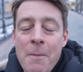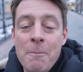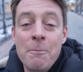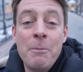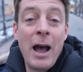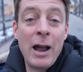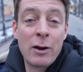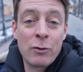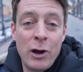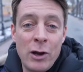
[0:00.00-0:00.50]

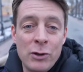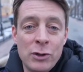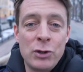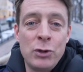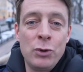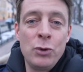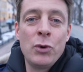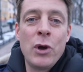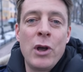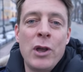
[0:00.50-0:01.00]
background
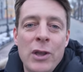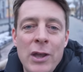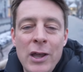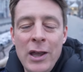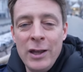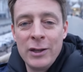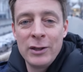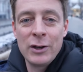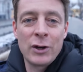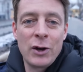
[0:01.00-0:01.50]
to
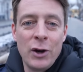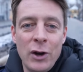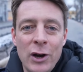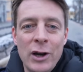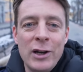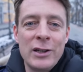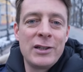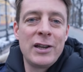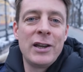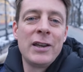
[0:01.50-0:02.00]
the
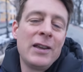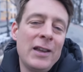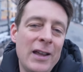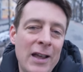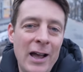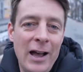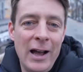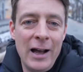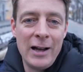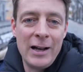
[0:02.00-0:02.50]
current
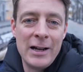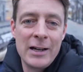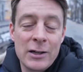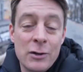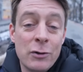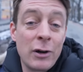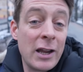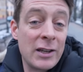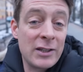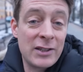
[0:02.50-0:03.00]

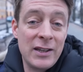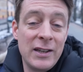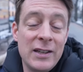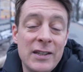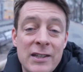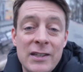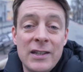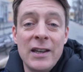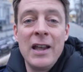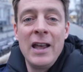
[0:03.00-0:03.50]

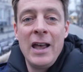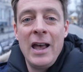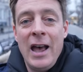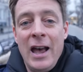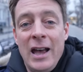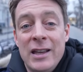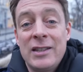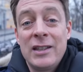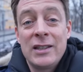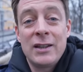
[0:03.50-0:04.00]
crisis,
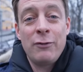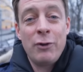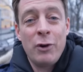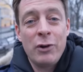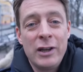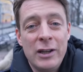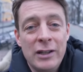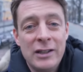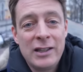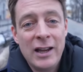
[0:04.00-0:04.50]
since I've
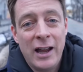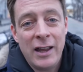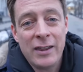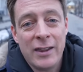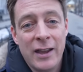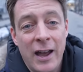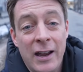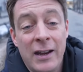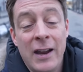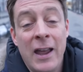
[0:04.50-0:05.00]
already done
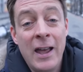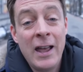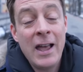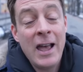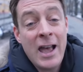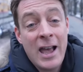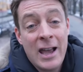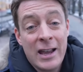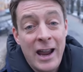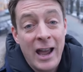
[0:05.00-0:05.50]
that.
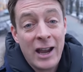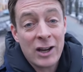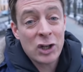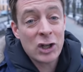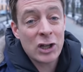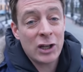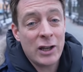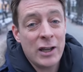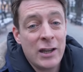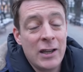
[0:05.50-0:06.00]
And
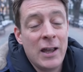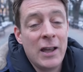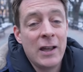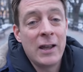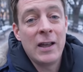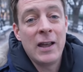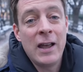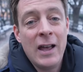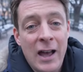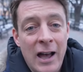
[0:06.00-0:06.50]
actually,
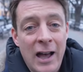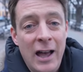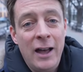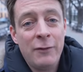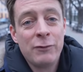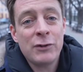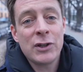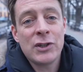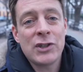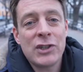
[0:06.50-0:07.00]
I
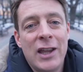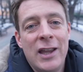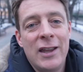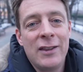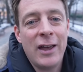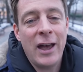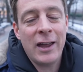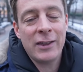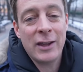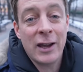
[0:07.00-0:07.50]
have to say
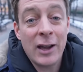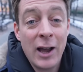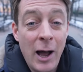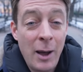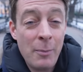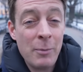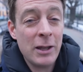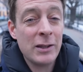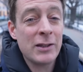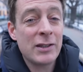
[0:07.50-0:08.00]
that the
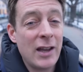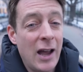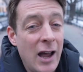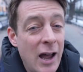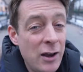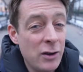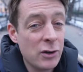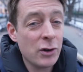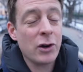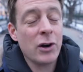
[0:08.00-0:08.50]
comments
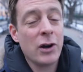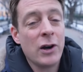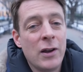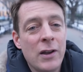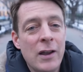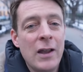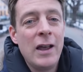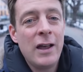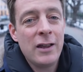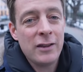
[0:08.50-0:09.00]
under
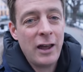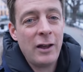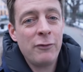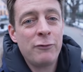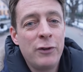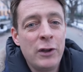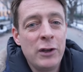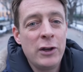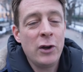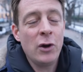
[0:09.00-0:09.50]
that
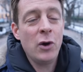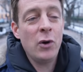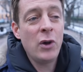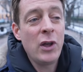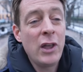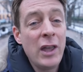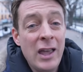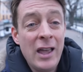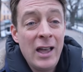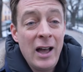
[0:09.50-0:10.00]
video
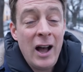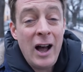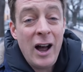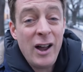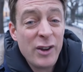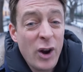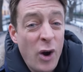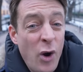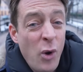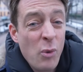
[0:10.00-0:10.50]

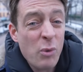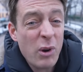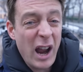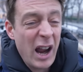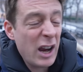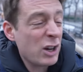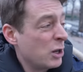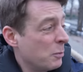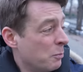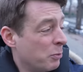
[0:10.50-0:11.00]
on the whole were
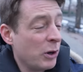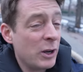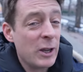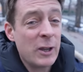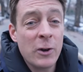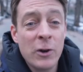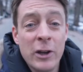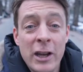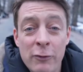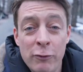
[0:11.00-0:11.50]
actually pretty
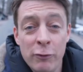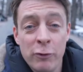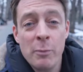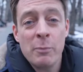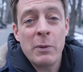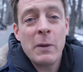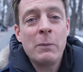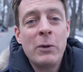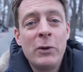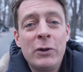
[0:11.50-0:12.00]
good, even from
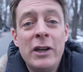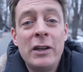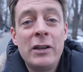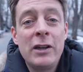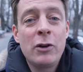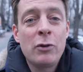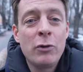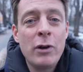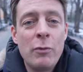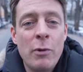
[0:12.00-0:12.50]
people who didn't
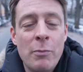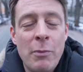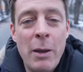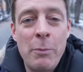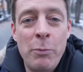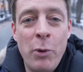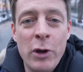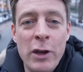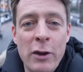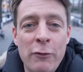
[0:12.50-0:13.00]
agree with my
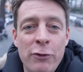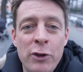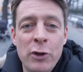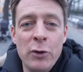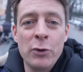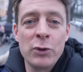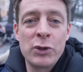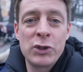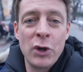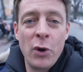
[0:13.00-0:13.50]
point of
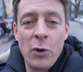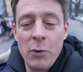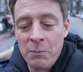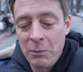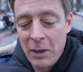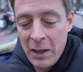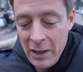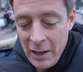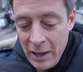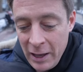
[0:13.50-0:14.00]
view. So
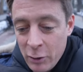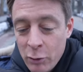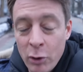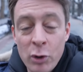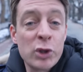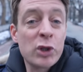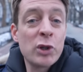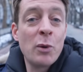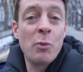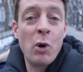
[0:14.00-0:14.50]
in
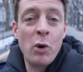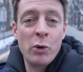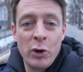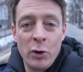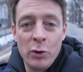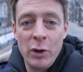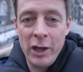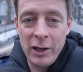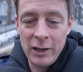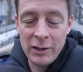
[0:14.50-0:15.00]
grosso
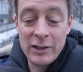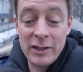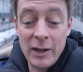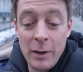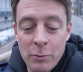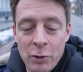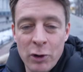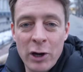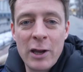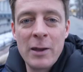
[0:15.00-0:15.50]
modo, in
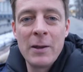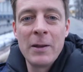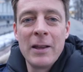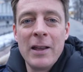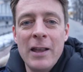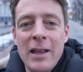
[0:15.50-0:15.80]
summary,